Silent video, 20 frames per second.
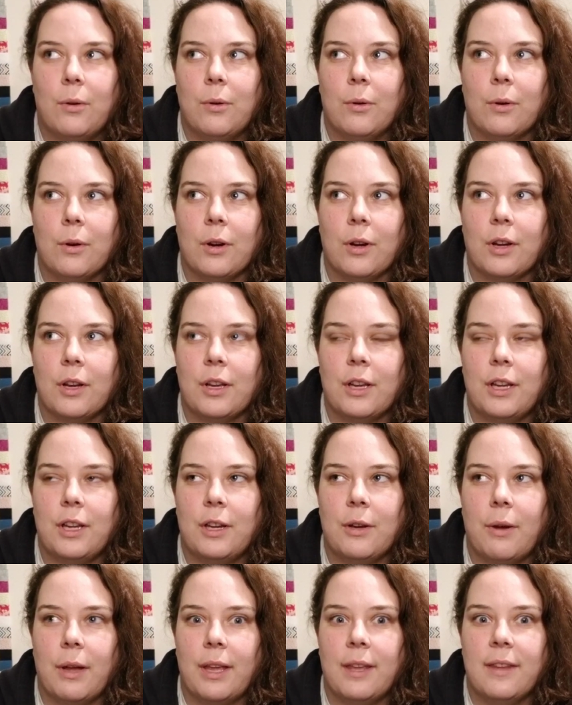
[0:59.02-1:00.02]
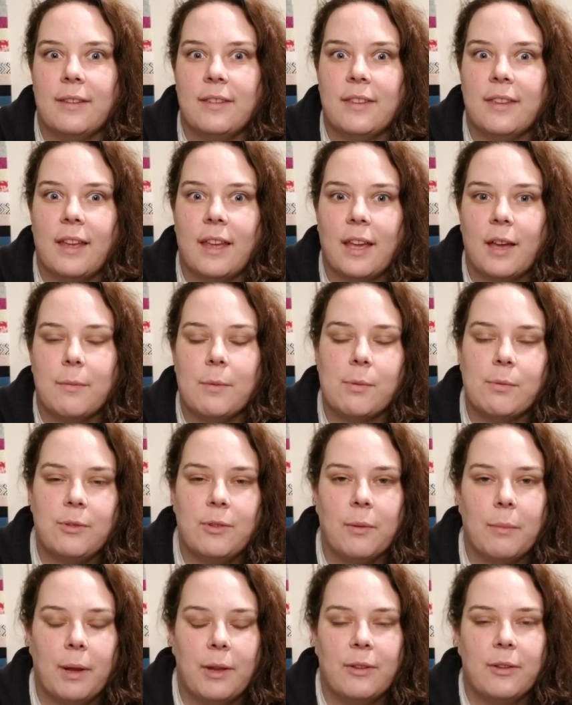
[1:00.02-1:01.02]
or you know I, I come
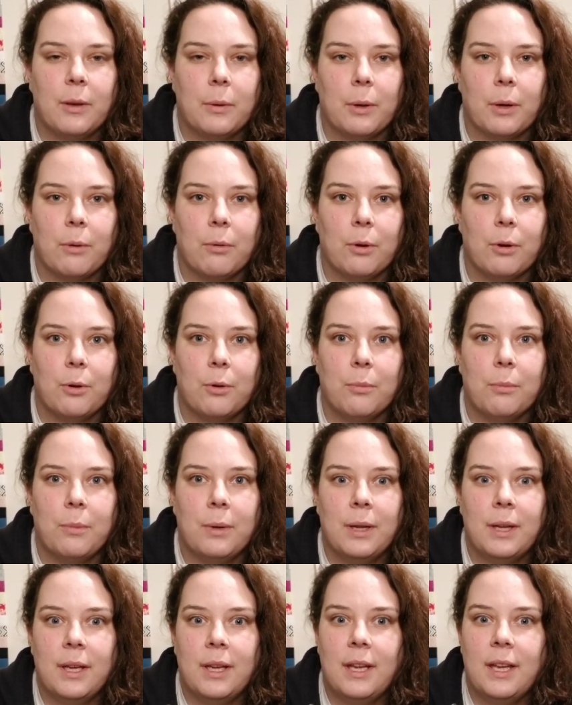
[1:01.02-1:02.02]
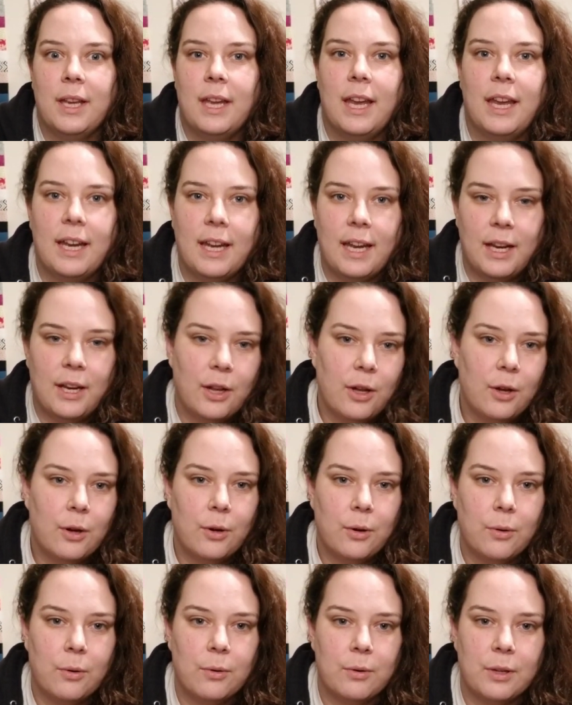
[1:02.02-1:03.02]
into my sewing room and I
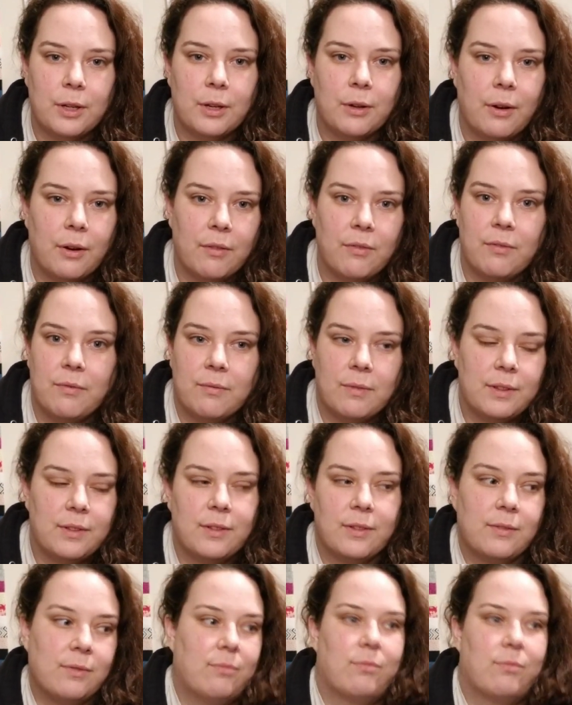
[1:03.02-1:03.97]
know you know I've uh,